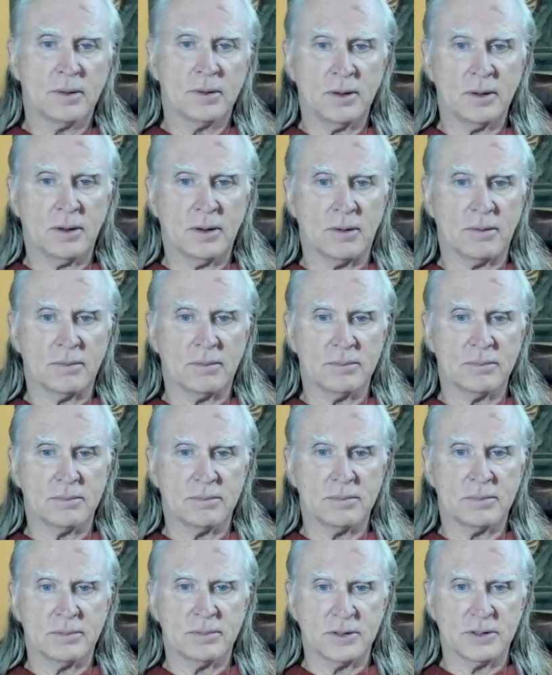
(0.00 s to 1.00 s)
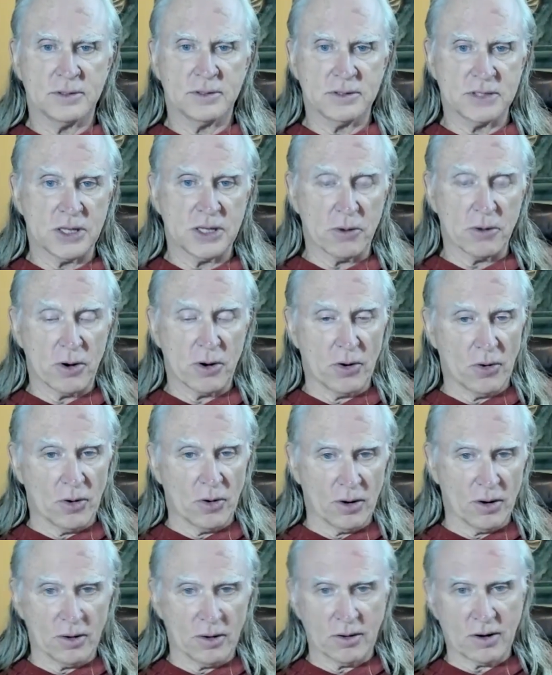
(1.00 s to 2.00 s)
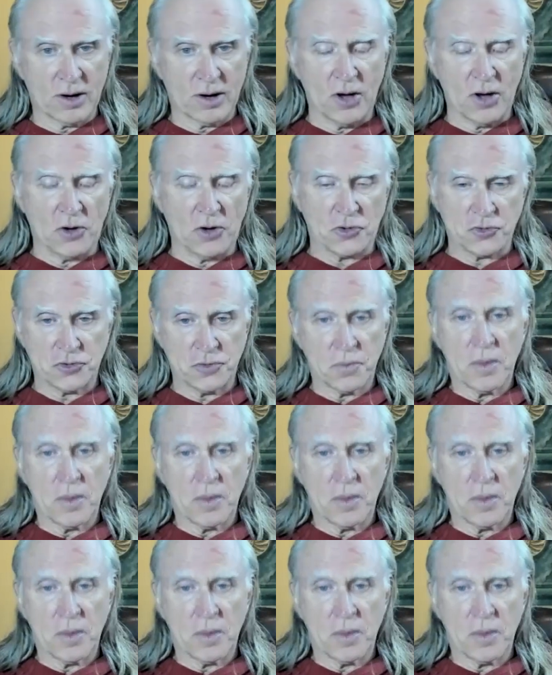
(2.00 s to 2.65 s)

you know, to zero or close.